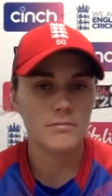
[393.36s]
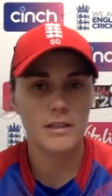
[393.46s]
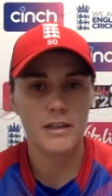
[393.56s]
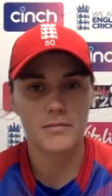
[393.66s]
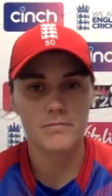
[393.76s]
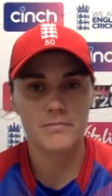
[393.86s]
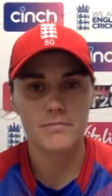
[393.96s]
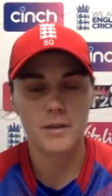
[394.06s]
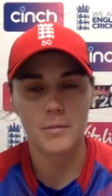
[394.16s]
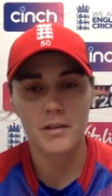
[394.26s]
yeah,
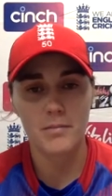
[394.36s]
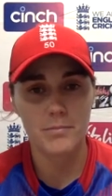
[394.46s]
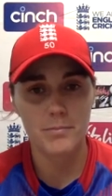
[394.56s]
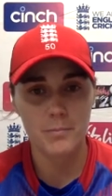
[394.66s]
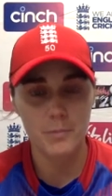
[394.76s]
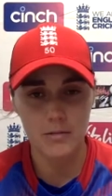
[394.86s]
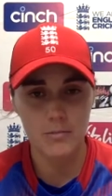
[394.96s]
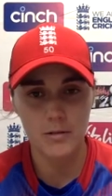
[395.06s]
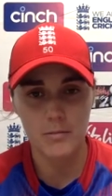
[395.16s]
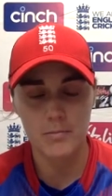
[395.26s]
I mean, we'd
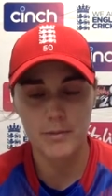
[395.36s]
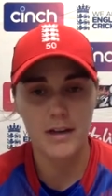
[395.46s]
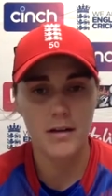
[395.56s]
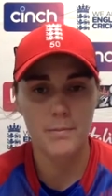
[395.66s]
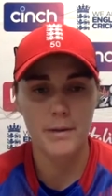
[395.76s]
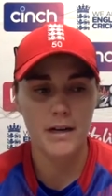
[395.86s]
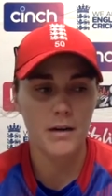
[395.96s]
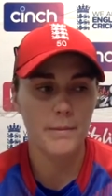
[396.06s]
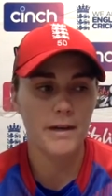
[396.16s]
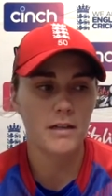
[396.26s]
back our